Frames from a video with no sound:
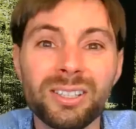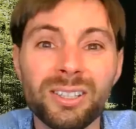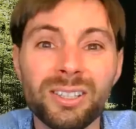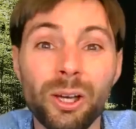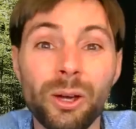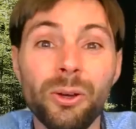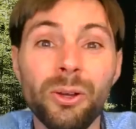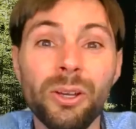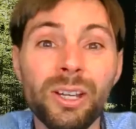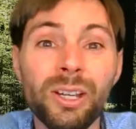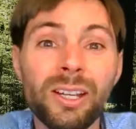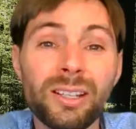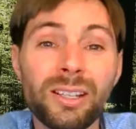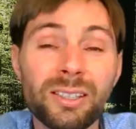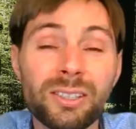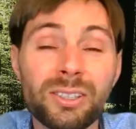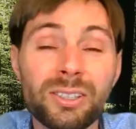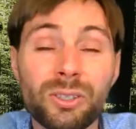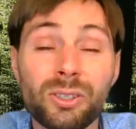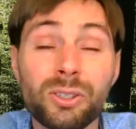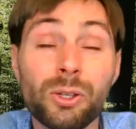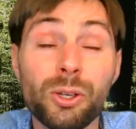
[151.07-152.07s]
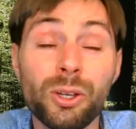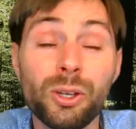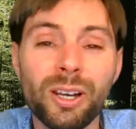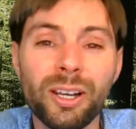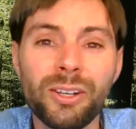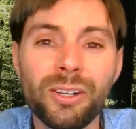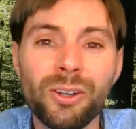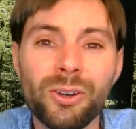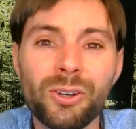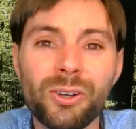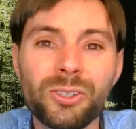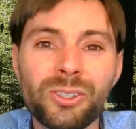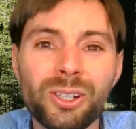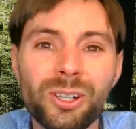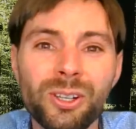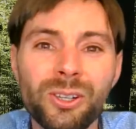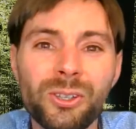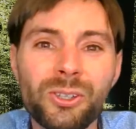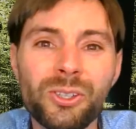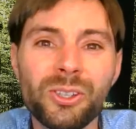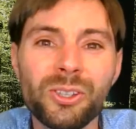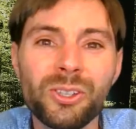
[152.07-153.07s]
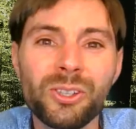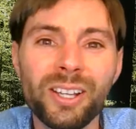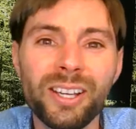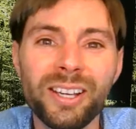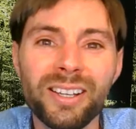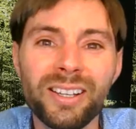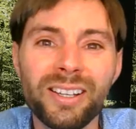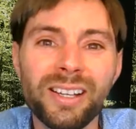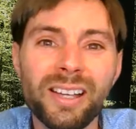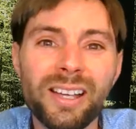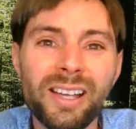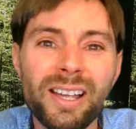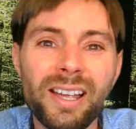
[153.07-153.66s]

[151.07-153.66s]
So it's certainly not a solution there.